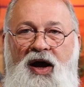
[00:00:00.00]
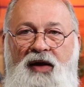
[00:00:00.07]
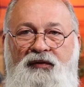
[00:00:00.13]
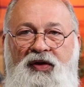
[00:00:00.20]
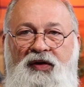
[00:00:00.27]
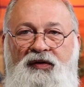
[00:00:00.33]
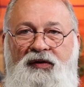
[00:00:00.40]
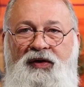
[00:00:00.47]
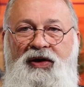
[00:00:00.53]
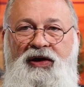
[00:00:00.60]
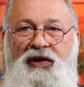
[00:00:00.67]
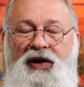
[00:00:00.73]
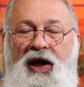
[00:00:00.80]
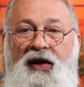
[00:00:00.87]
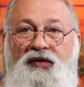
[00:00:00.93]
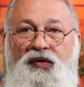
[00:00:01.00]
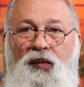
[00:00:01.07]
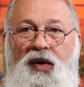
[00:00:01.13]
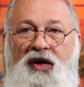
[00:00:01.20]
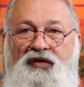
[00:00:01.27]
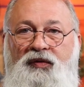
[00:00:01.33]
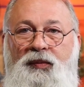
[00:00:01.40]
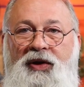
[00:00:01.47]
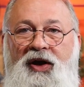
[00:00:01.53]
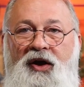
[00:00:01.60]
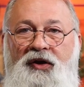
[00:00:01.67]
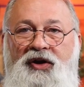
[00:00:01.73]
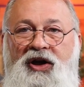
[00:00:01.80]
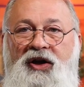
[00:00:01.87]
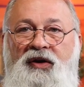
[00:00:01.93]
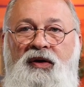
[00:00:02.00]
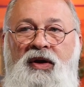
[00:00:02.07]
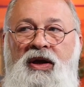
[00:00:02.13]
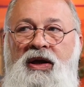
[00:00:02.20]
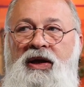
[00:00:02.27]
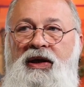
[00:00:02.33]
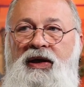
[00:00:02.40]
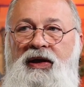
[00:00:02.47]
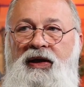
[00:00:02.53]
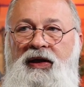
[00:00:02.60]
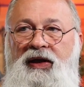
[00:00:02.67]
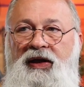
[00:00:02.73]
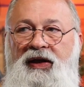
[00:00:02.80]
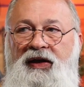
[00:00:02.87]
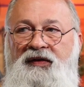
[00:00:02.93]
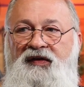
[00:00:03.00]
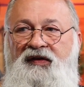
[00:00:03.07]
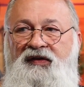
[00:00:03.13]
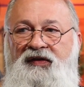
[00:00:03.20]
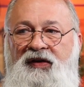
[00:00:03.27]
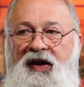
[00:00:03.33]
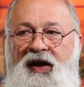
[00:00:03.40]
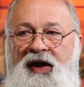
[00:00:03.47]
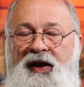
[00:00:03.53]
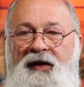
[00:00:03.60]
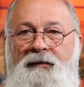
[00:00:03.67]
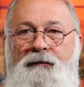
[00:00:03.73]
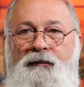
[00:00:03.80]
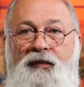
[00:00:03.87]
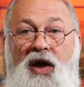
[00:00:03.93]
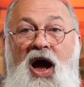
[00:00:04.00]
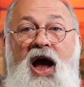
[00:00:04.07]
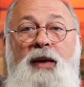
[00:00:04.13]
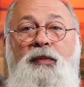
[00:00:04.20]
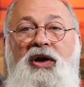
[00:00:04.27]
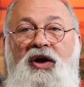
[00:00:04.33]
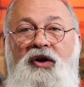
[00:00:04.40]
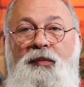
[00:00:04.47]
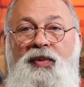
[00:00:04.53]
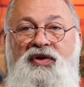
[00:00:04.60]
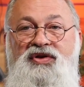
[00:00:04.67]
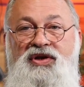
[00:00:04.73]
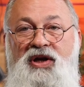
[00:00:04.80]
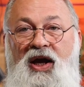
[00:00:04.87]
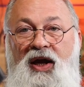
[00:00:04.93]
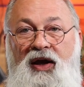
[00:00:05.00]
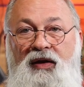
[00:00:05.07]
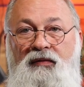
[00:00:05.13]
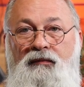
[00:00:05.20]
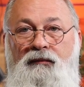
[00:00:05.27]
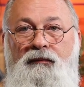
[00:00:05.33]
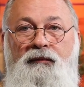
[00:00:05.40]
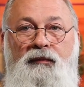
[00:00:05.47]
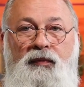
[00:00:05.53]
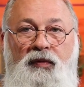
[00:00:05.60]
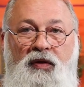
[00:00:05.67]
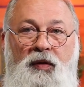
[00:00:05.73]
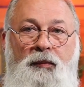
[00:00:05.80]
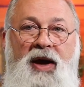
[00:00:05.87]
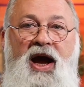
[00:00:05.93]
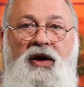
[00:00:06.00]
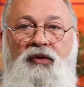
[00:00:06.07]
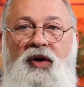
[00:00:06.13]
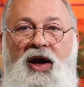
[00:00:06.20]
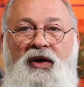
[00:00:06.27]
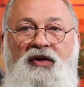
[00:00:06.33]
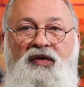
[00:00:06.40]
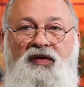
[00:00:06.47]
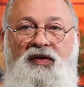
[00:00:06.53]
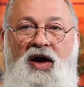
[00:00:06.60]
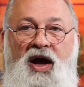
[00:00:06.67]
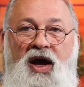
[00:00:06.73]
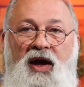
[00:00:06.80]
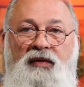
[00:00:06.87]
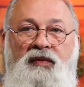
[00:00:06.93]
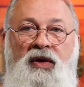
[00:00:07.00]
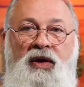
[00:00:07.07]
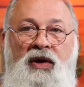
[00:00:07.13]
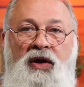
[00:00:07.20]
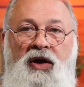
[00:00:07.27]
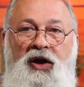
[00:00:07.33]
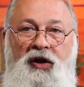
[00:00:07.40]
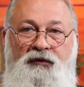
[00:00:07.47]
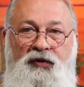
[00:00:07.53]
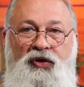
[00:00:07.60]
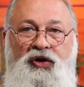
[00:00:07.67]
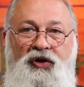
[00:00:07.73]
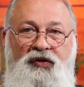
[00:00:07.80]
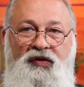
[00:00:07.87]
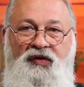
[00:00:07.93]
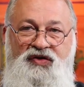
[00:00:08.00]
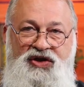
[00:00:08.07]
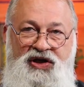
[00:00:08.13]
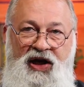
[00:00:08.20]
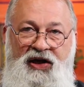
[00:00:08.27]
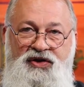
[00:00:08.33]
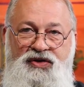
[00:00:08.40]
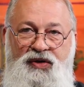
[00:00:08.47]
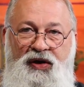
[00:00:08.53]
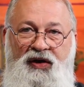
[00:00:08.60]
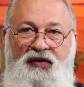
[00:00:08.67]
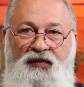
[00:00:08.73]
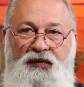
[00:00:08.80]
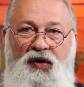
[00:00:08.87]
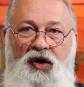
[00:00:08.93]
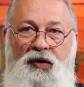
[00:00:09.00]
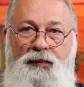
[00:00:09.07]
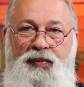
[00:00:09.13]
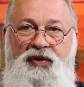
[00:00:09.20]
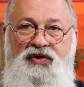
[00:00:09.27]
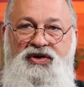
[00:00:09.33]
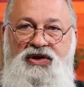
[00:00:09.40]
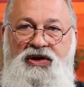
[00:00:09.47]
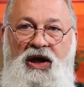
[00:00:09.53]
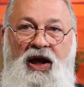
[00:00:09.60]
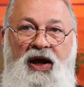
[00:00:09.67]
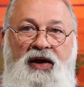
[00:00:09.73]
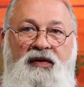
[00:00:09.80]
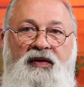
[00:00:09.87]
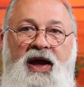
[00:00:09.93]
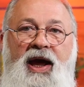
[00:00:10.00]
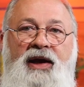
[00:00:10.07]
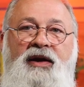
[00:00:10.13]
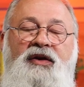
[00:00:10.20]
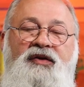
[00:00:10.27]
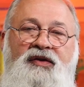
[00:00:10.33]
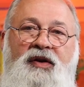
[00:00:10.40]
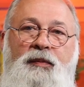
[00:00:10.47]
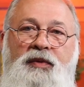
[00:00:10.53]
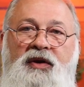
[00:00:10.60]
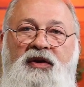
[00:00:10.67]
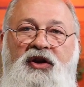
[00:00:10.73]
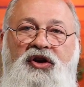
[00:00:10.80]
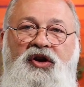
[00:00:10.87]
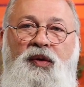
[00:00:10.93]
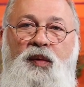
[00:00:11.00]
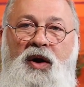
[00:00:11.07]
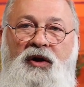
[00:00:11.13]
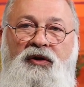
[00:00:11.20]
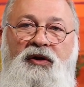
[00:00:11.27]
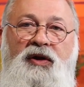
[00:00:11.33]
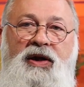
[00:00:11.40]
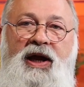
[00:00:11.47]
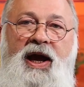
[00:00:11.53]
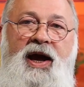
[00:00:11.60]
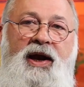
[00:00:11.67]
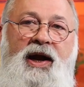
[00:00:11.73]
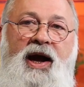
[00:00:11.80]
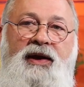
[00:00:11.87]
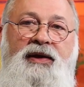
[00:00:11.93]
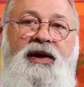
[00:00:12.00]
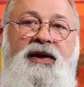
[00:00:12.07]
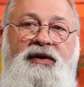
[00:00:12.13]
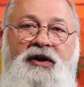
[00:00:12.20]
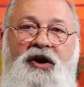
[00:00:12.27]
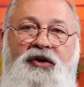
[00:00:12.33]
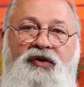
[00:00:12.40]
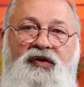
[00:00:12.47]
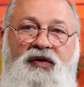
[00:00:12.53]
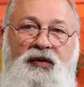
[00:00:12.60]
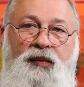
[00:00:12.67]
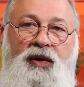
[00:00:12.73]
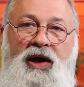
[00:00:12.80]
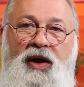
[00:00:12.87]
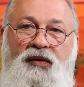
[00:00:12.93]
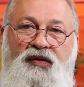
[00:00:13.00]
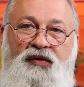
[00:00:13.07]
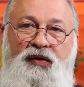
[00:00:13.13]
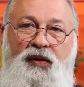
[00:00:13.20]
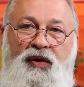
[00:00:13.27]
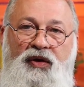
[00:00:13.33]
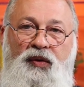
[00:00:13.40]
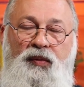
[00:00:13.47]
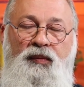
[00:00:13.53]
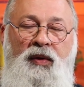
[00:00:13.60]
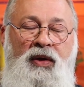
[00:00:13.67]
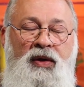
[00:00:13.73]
obviously, you guys are watching me on here. It's, uh, I'm in open shade the background is not. If you're using shade trees for open shade, that is something that you'll want to look at. I did notice it when I was doing the